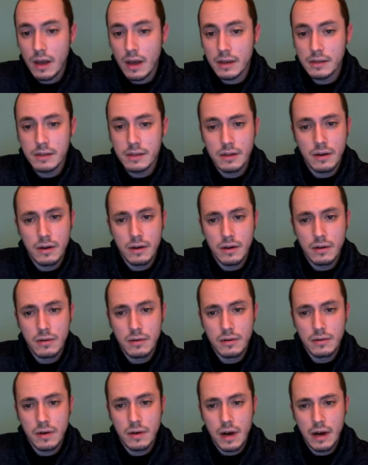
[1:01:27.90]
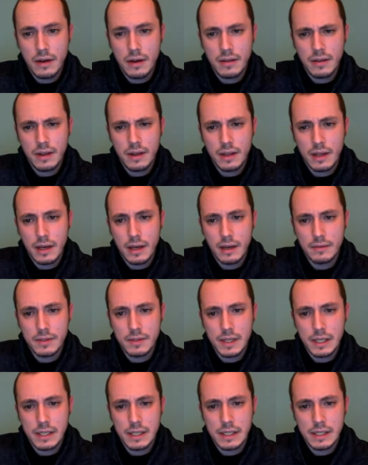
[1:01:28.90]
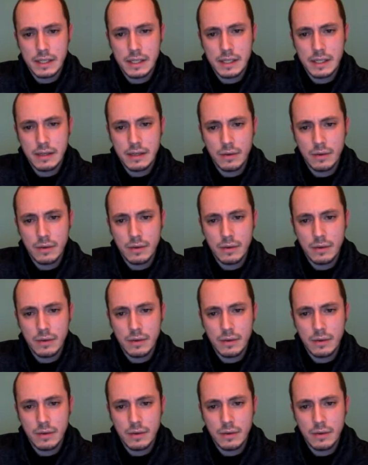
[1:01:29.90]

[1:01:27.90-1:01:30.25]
so I don't think knight f6 is...